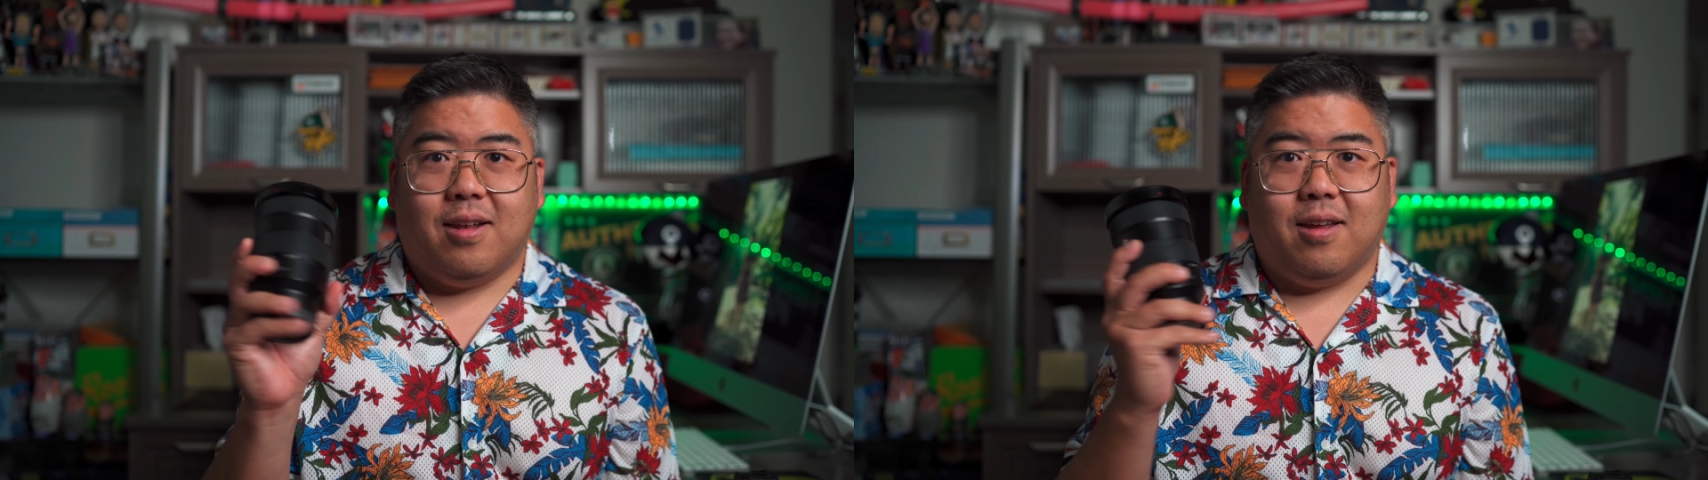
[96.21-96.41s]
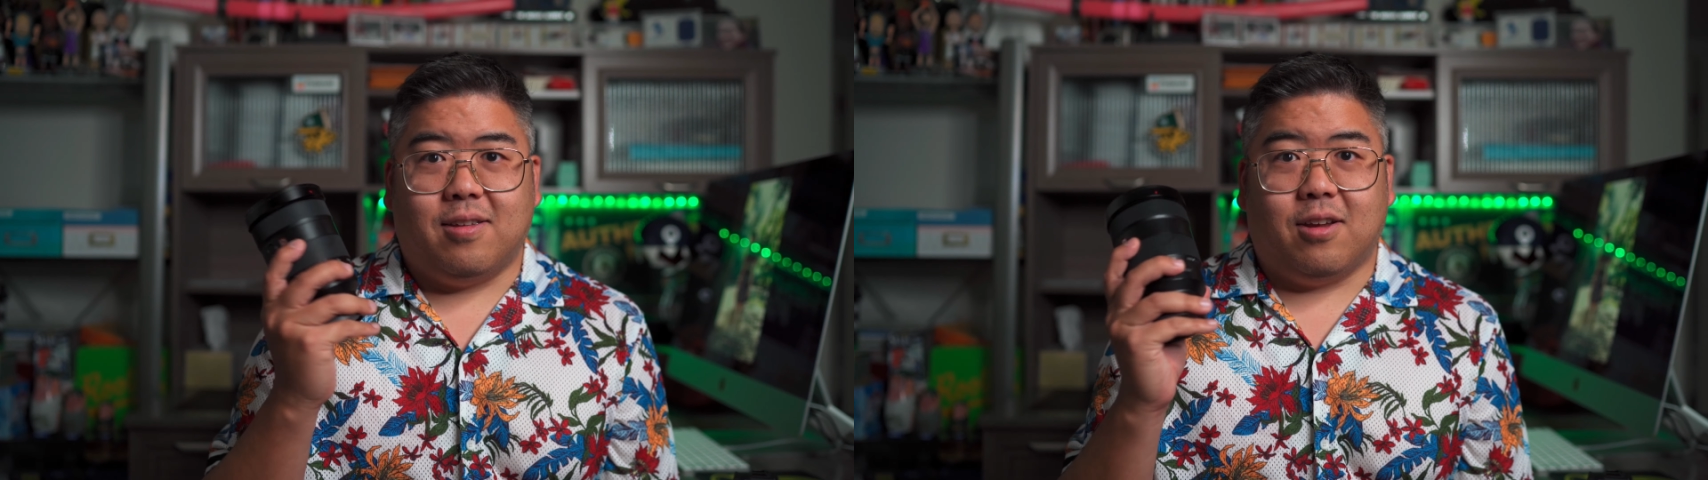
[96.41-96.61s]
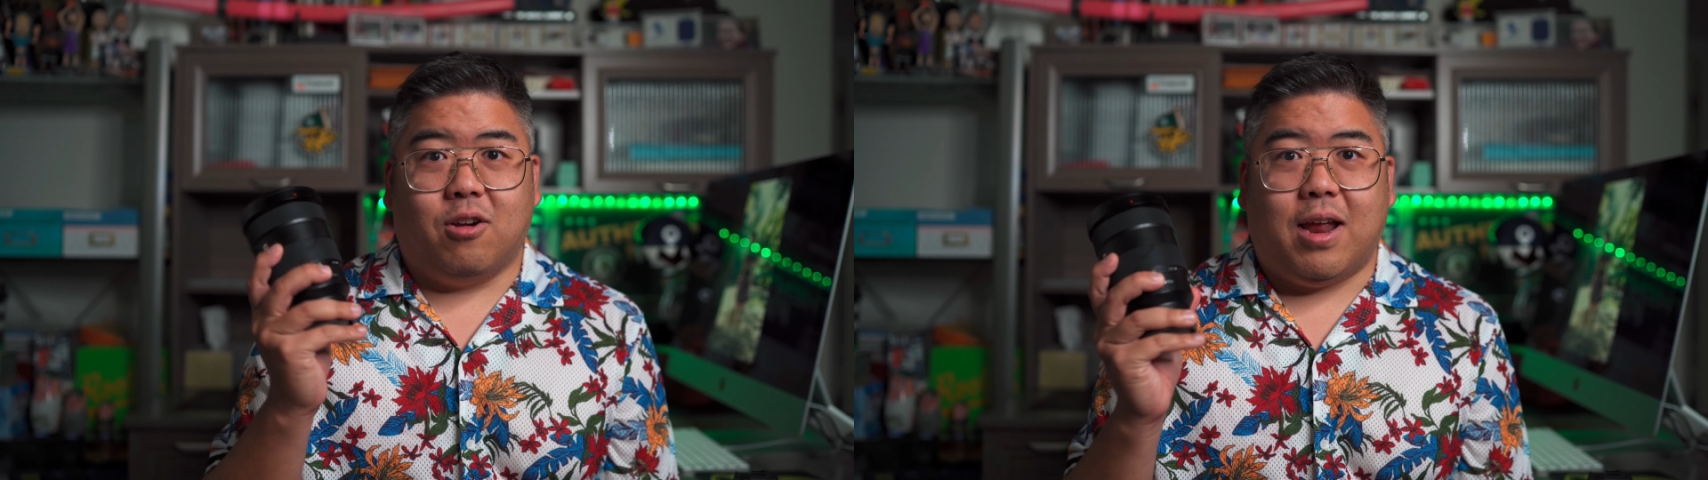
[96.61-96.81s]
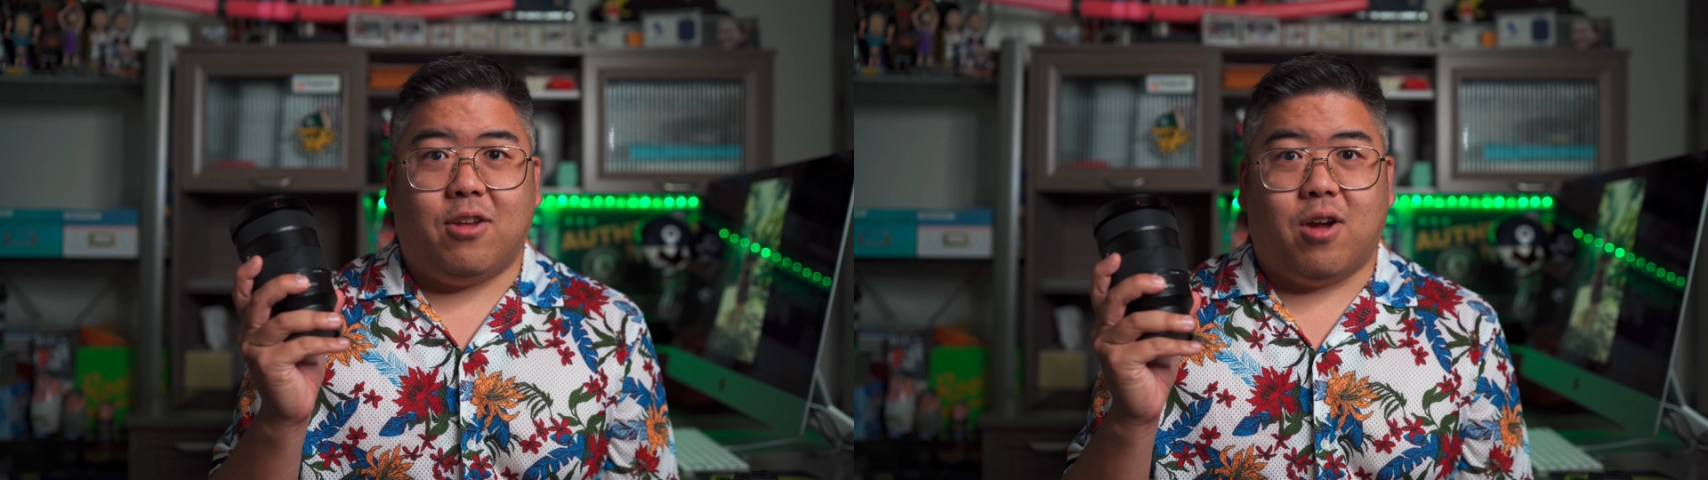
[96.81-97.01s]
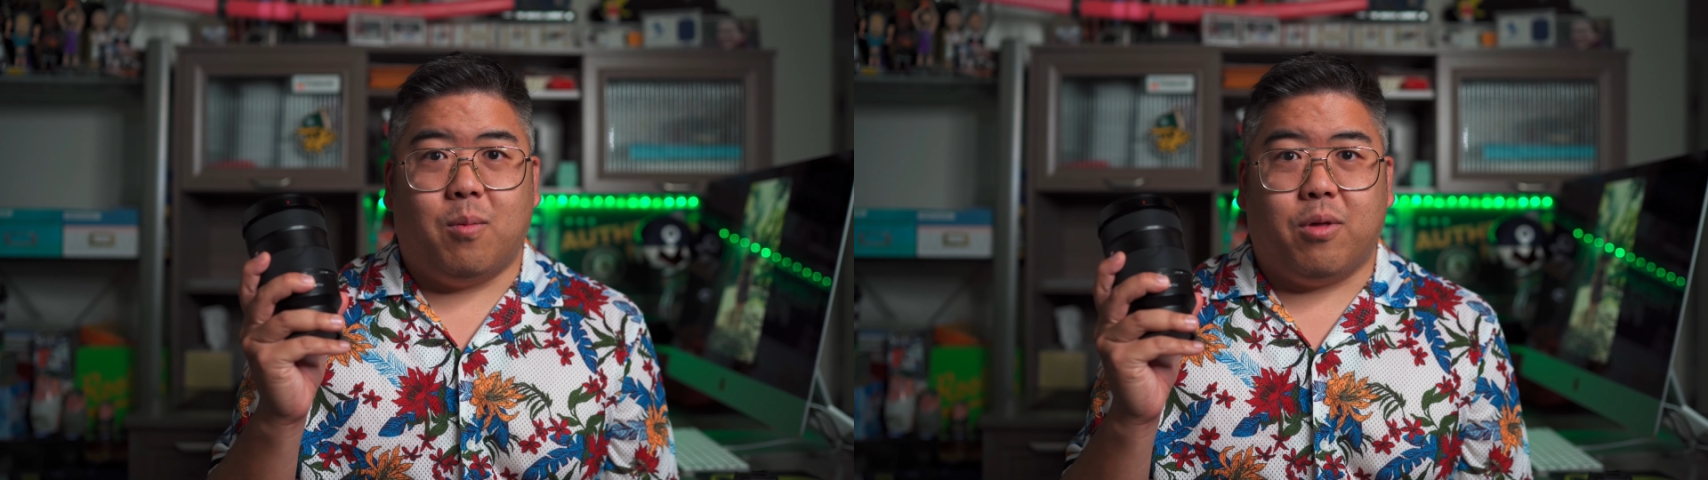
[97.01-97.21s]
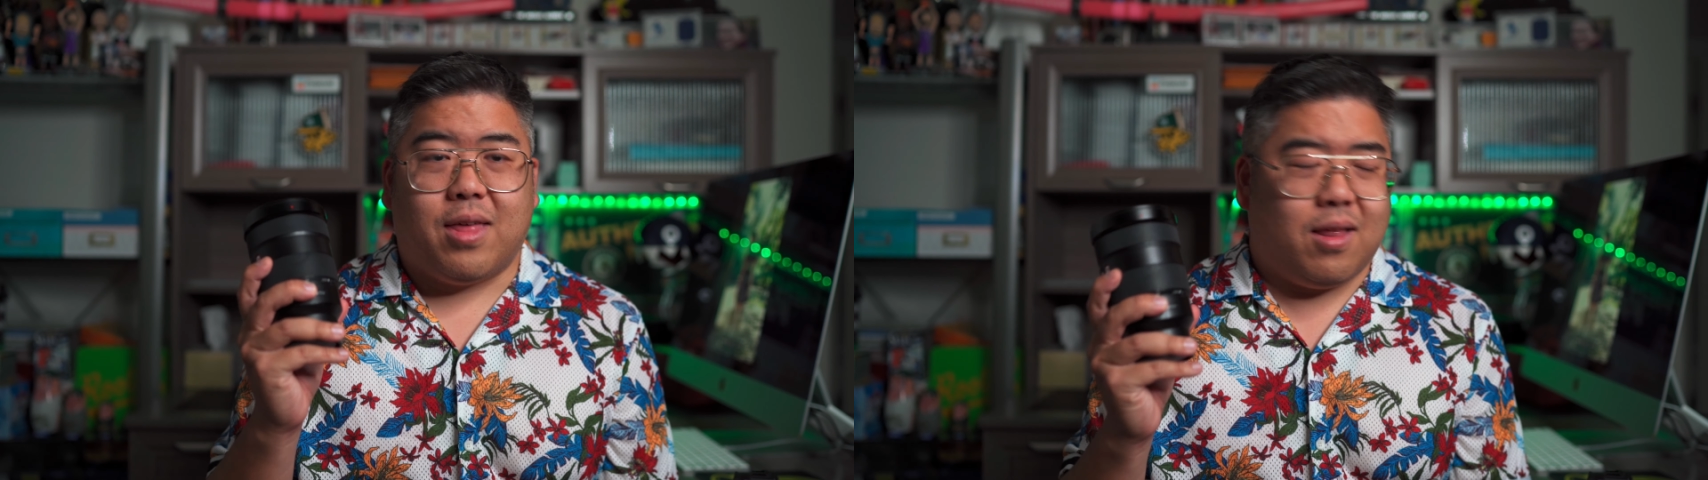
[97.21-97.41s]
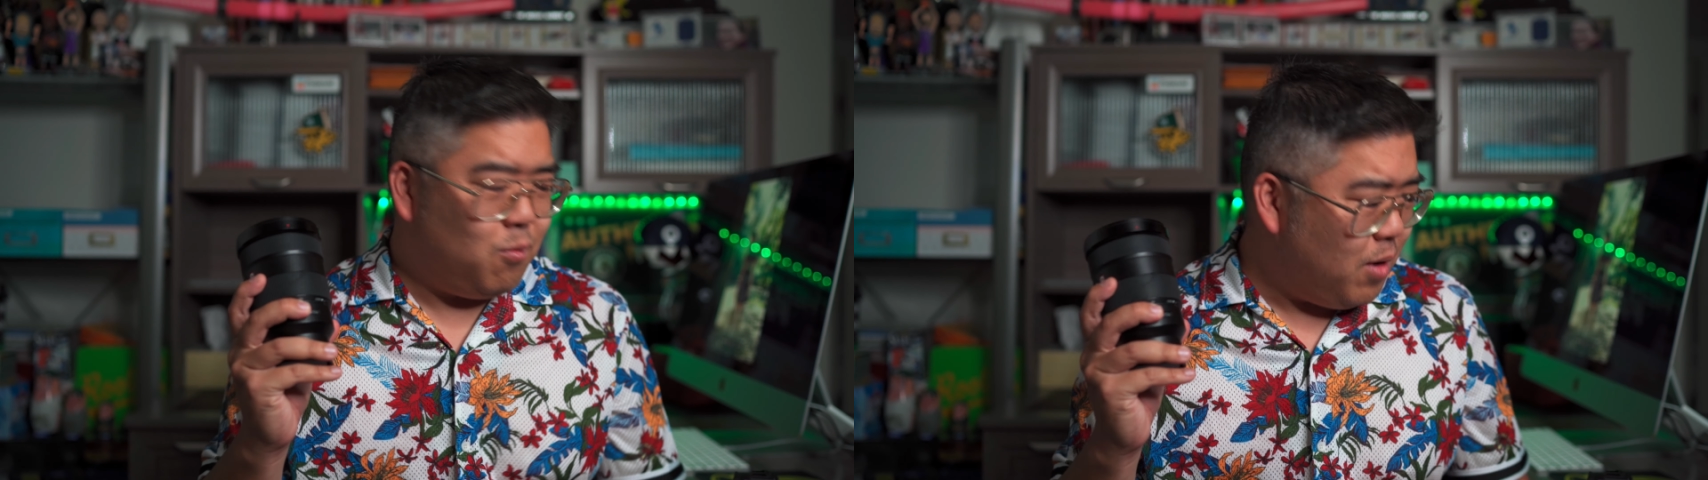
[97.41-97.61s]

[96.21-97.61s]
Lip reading: does a great job with that.